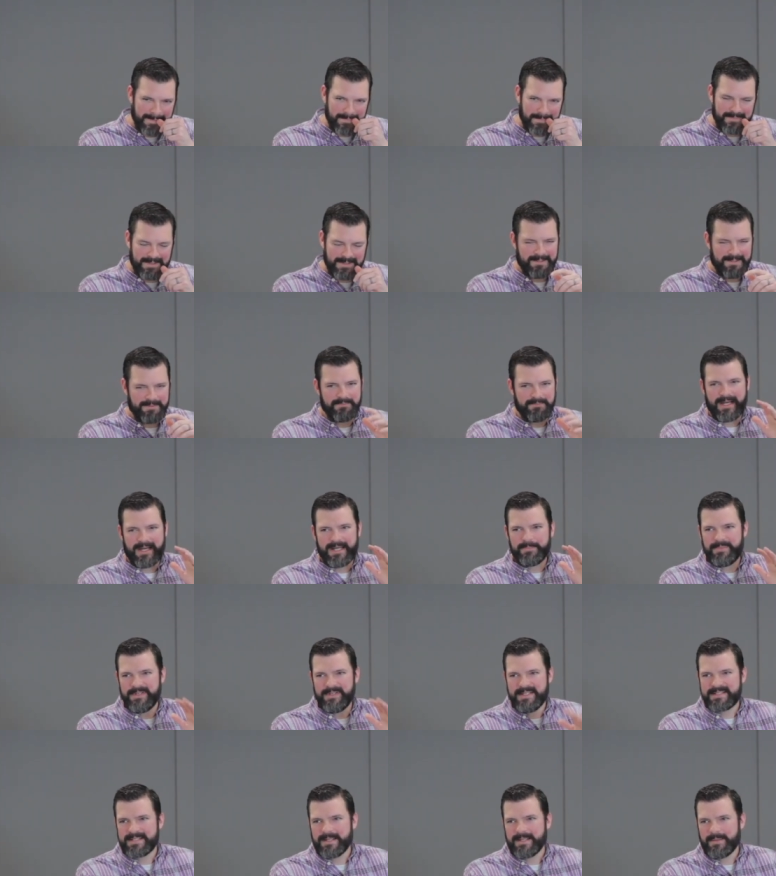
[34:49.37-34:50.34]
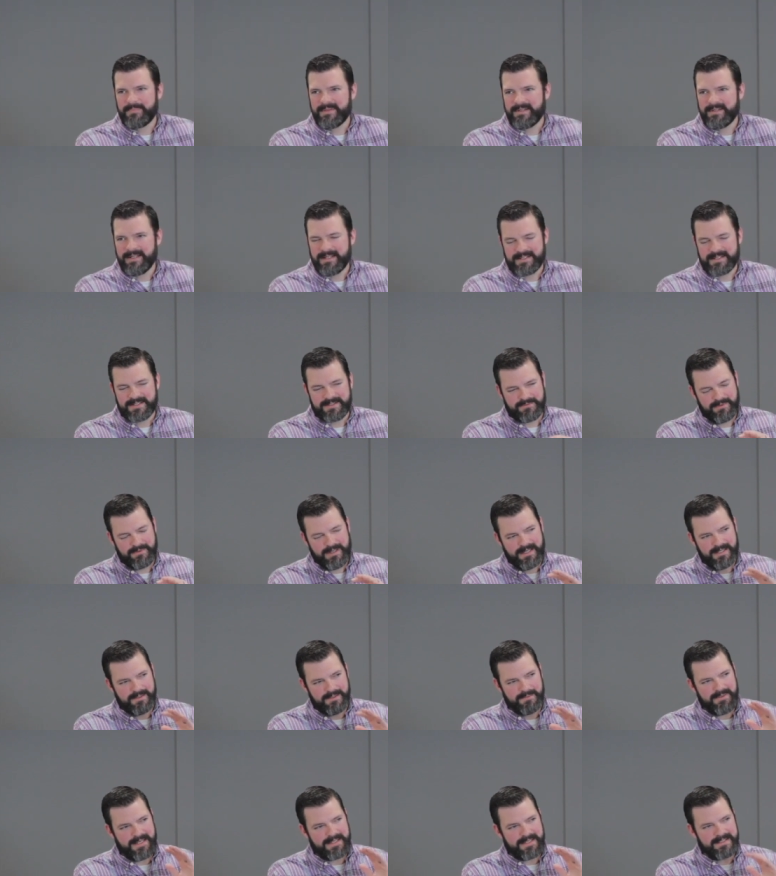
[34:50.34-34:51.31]
It might be something as
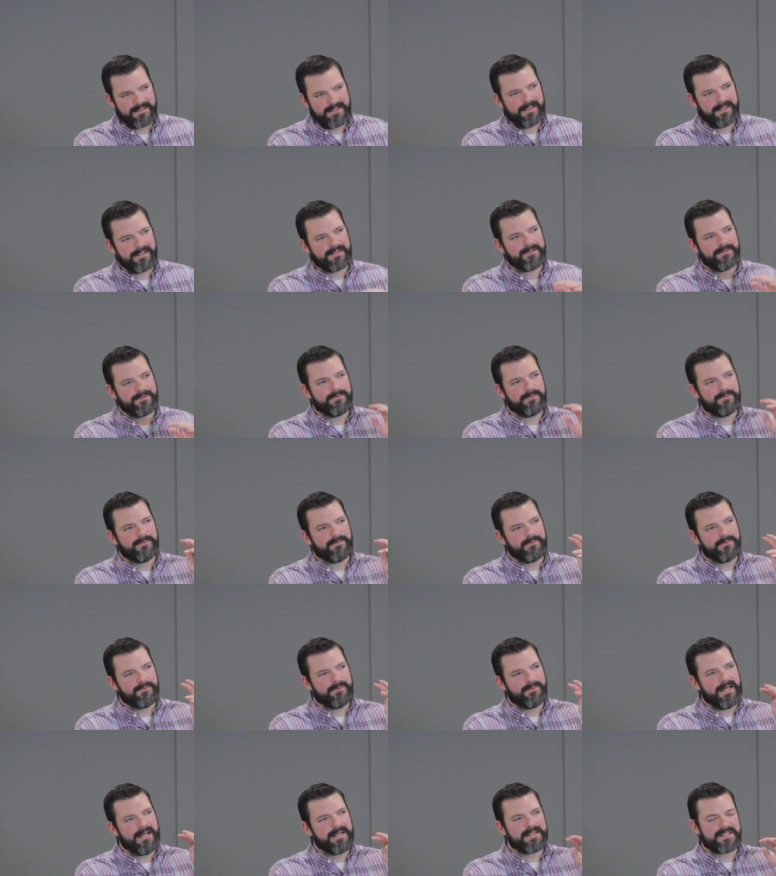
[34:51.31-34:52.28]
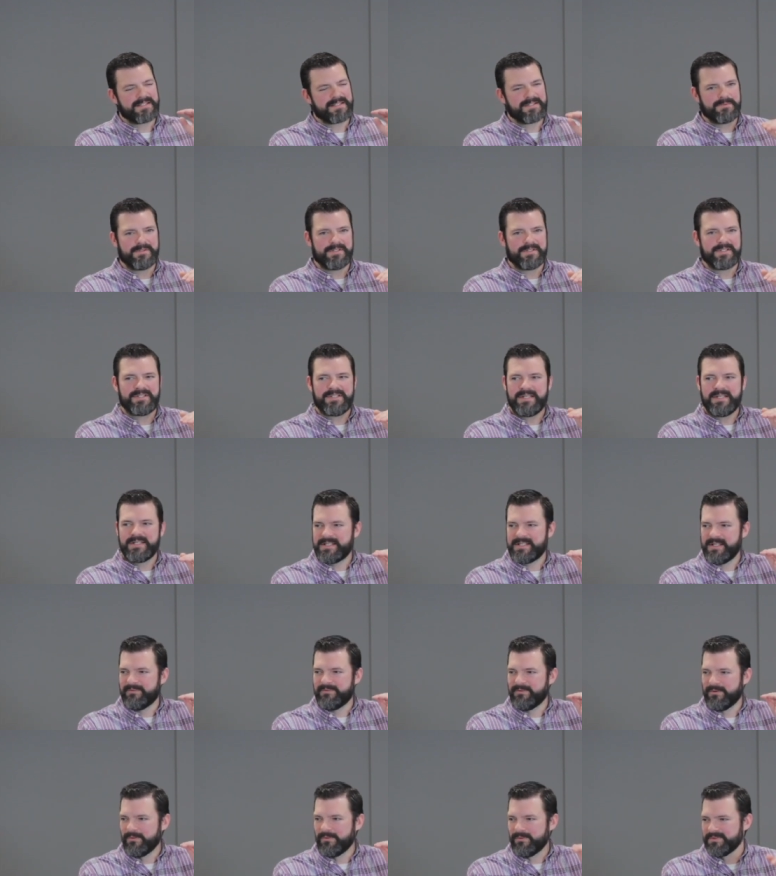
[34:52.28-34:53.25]
random as, like, why does Swiss cheese
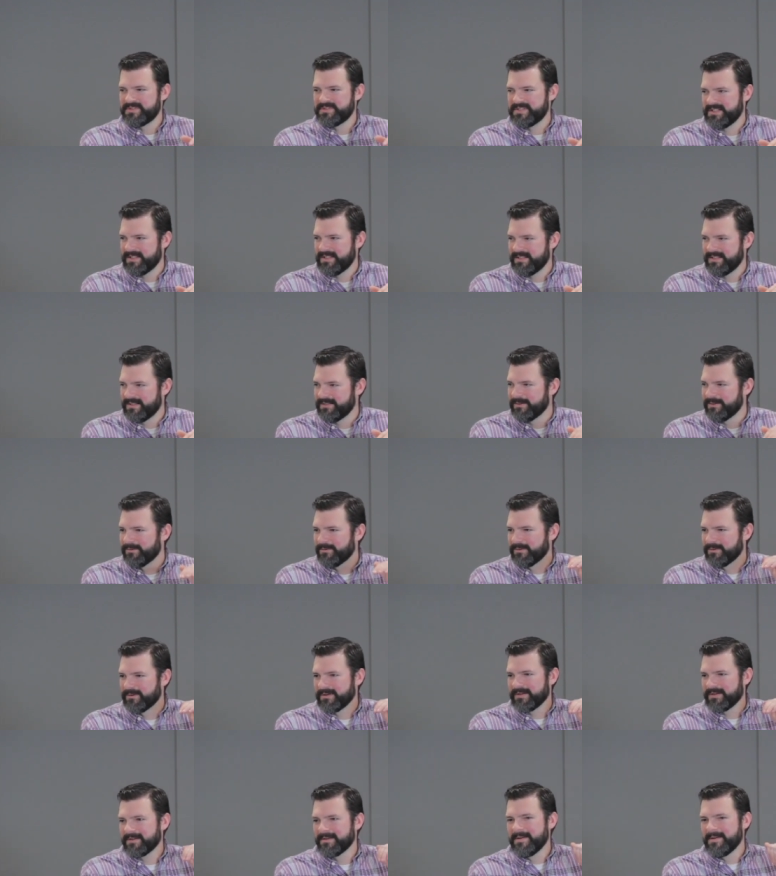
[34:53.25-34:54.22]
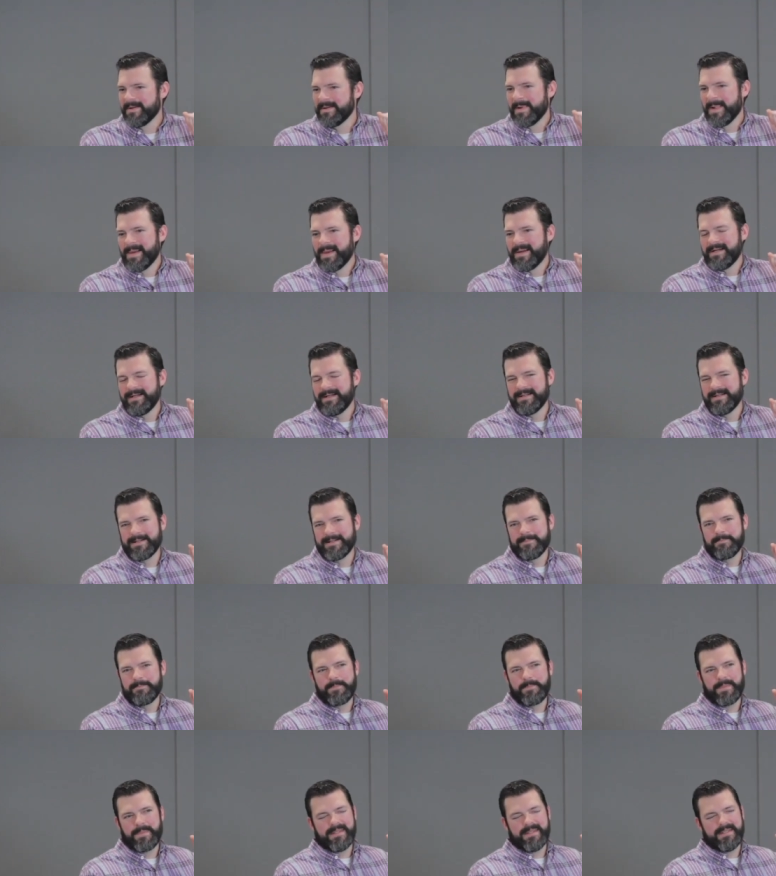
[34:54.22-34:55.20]
have holes in it? Or
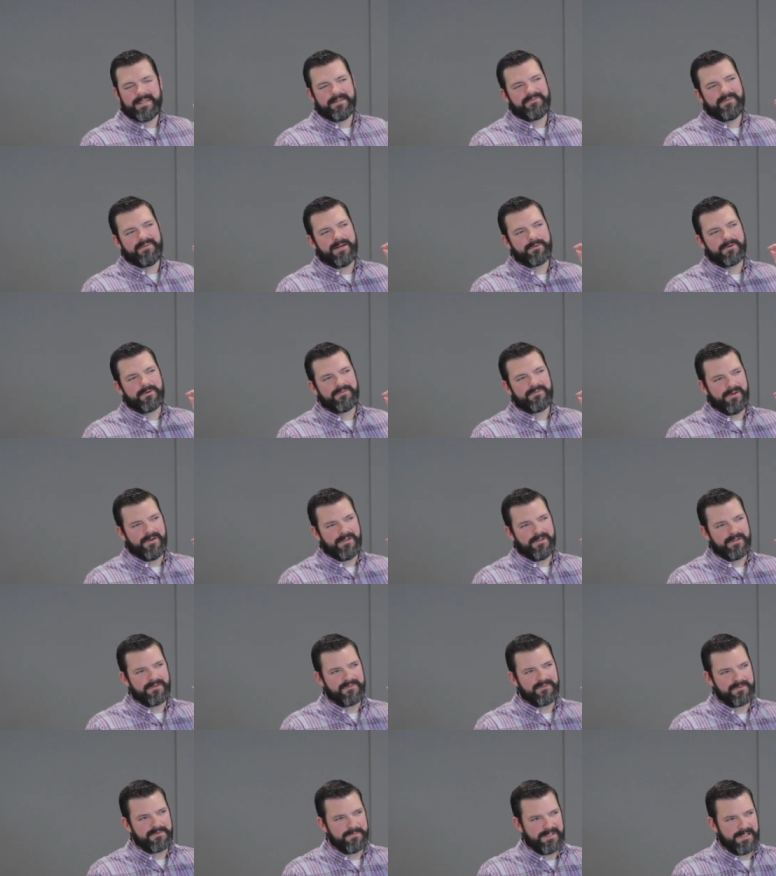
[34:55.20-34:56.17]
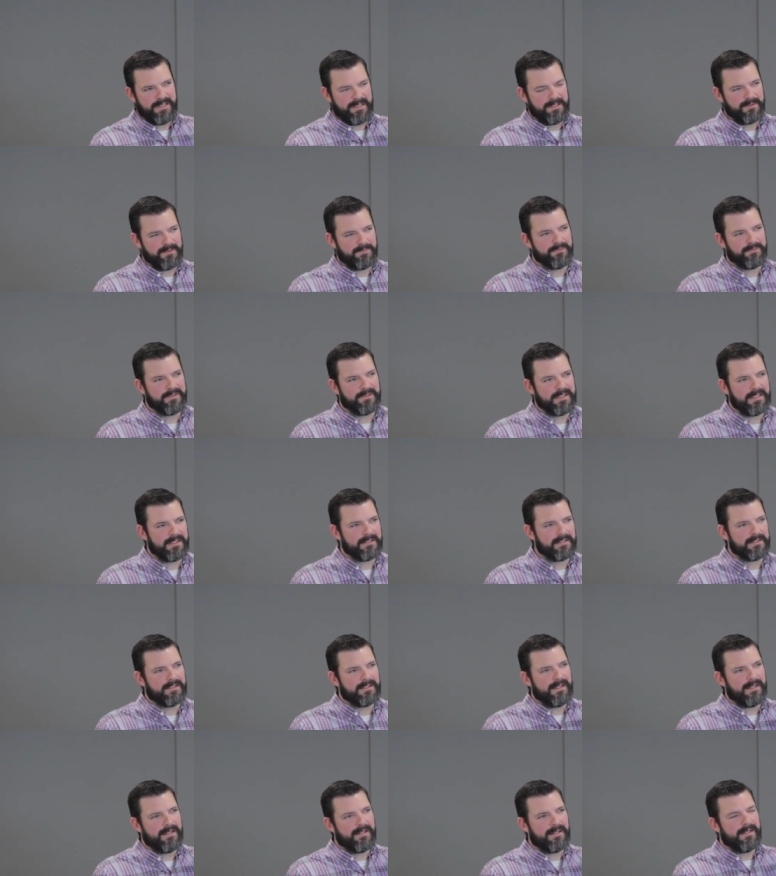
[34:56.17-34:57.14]
um, if I were falling from an
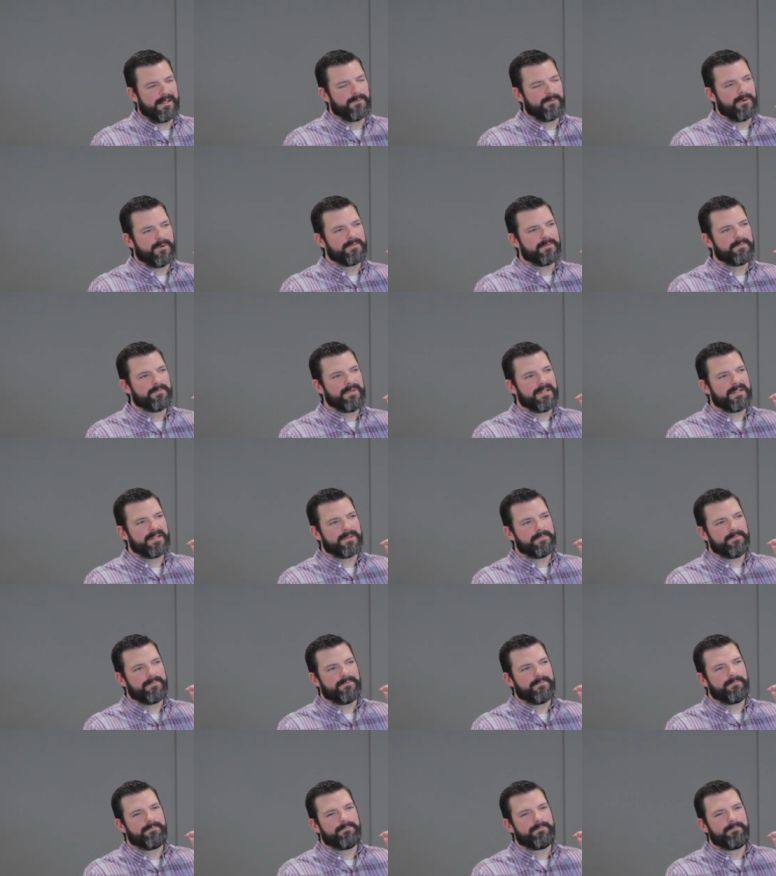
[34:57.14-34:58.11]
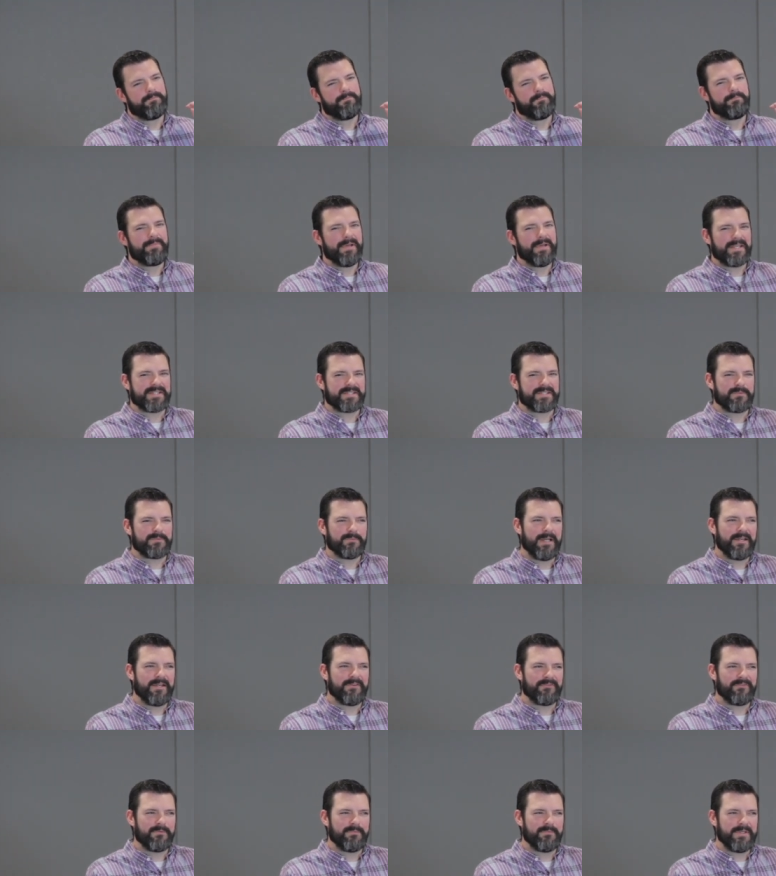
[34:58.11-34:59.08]
airplane, what would be the best way
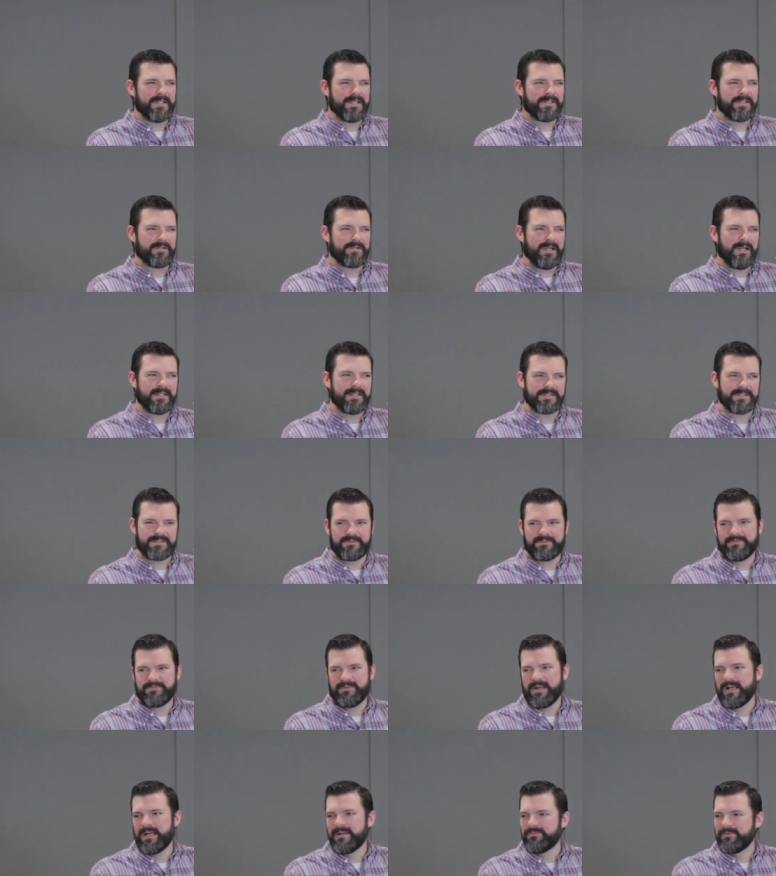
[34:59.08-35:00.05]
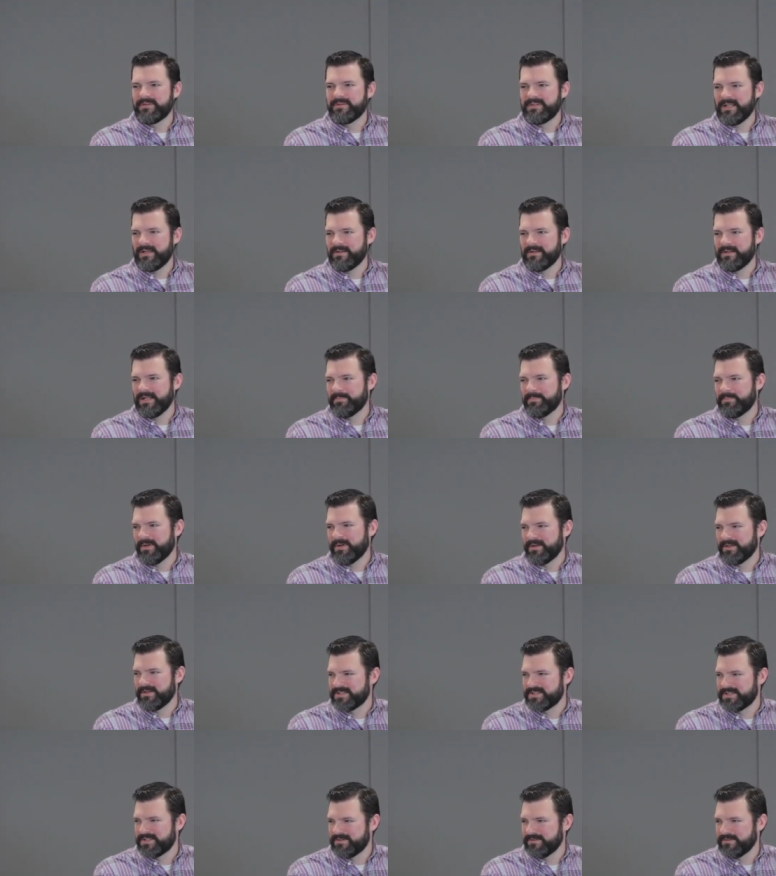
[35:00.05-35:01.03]
for me to try and survive without a
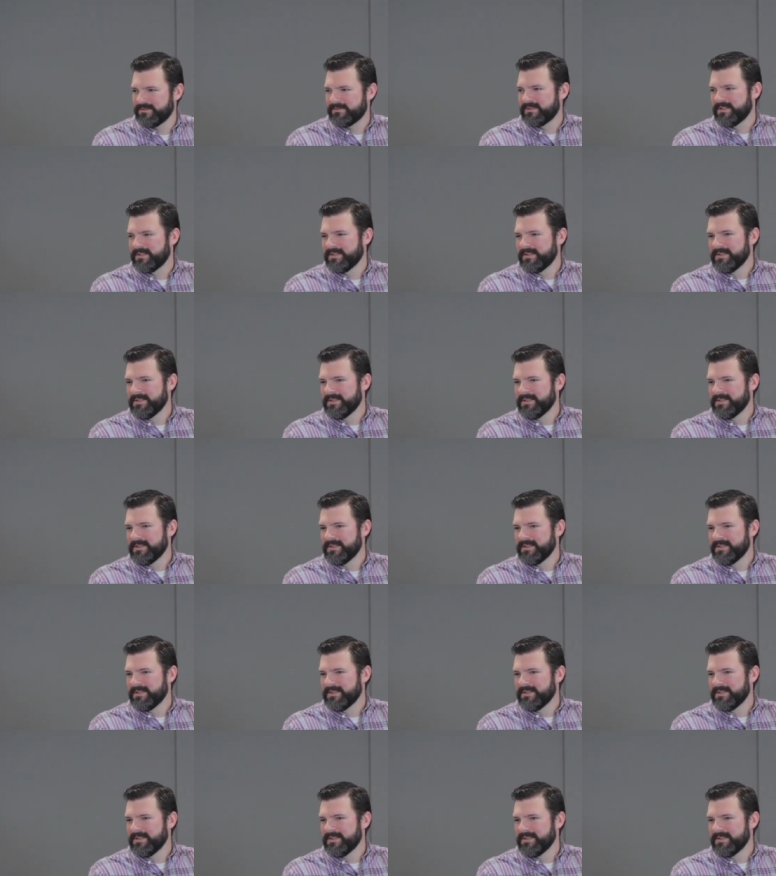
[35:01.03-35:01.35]
parachute?